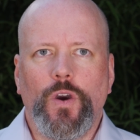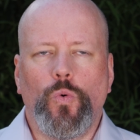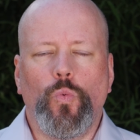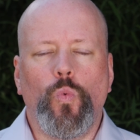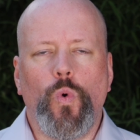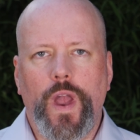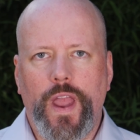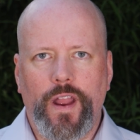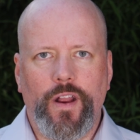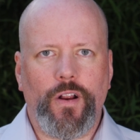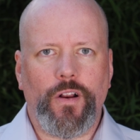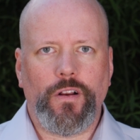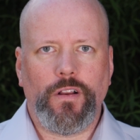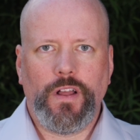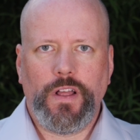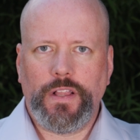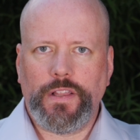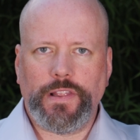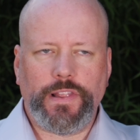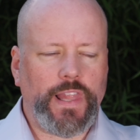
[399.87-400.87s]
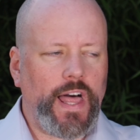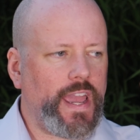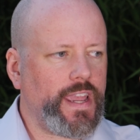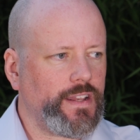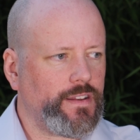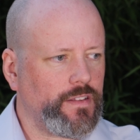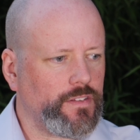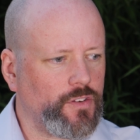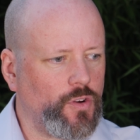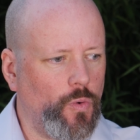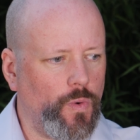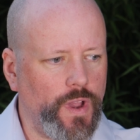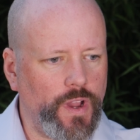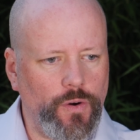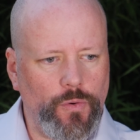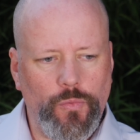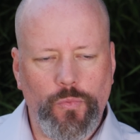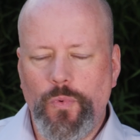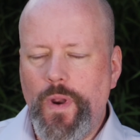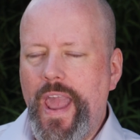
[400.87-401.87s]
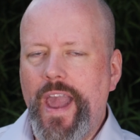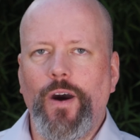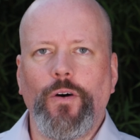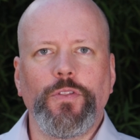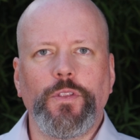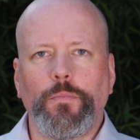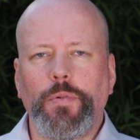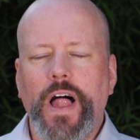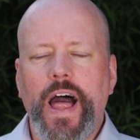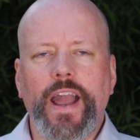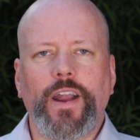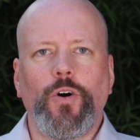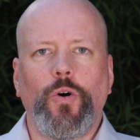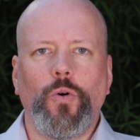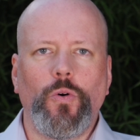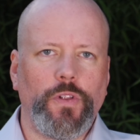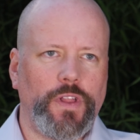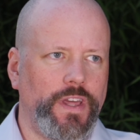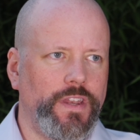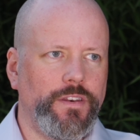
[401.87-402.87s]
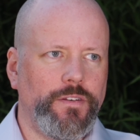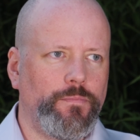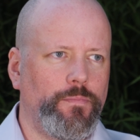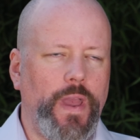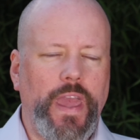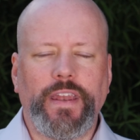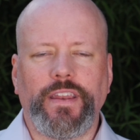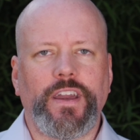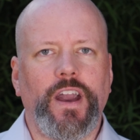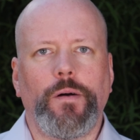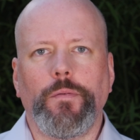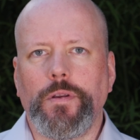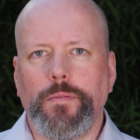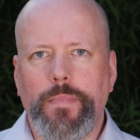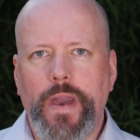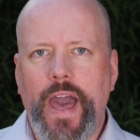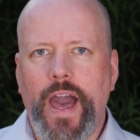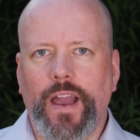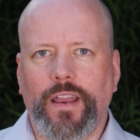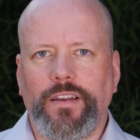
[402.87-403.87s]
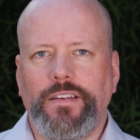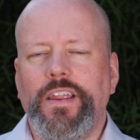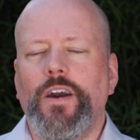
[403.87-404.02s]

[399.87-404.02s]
where light is going around the black hole and, and coming back.